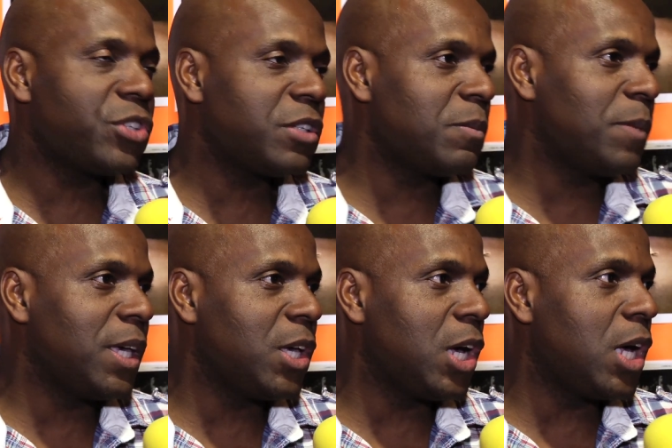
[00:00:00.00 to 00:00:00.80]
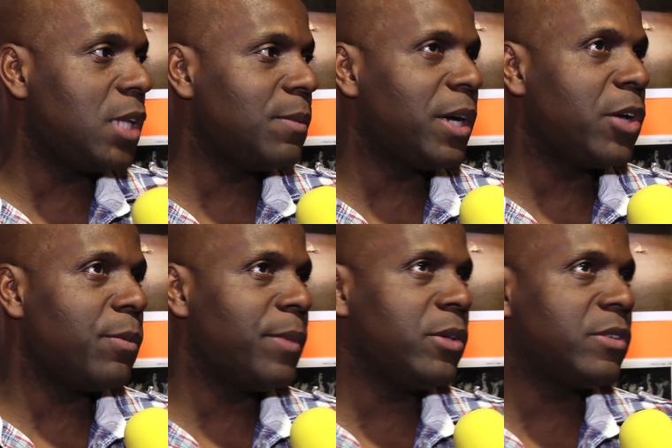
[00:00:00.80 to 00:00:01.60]
she's been gone, but her
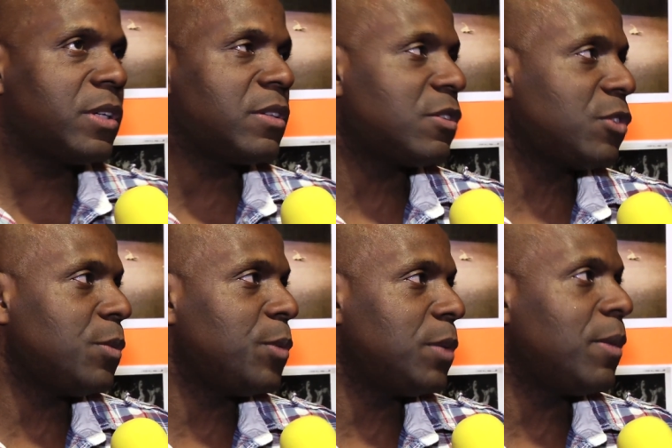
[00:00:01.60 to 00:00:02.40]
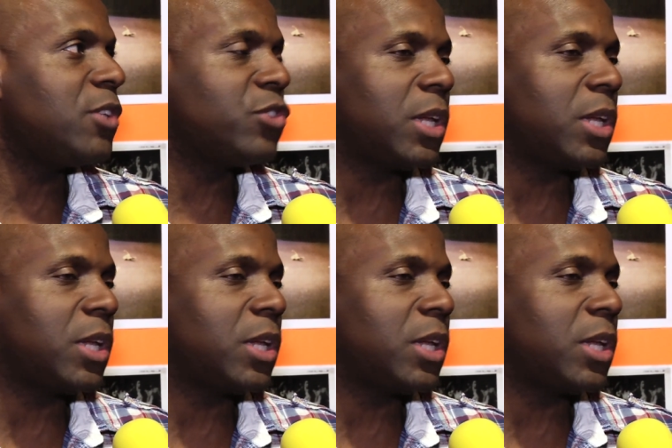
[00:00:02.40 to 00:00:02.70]
music is still pretty much